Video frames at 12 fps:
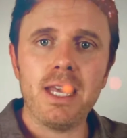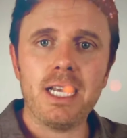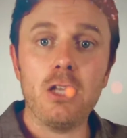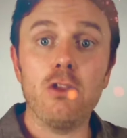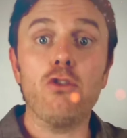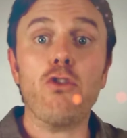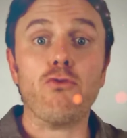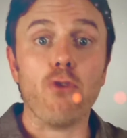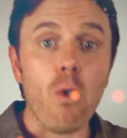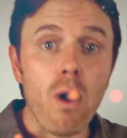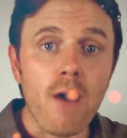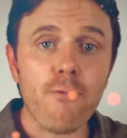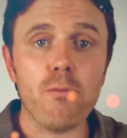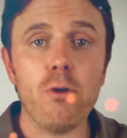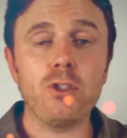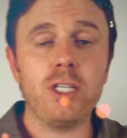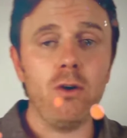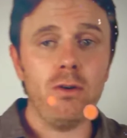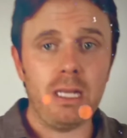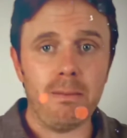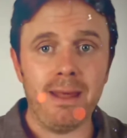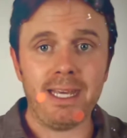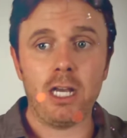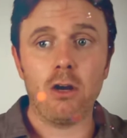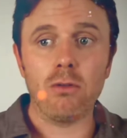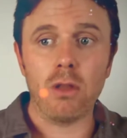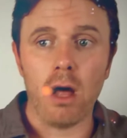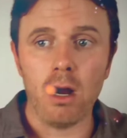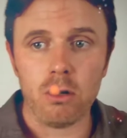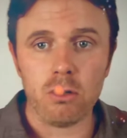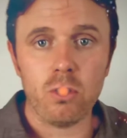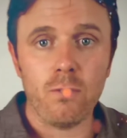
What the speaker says: that can throw off our motility and make it go longer.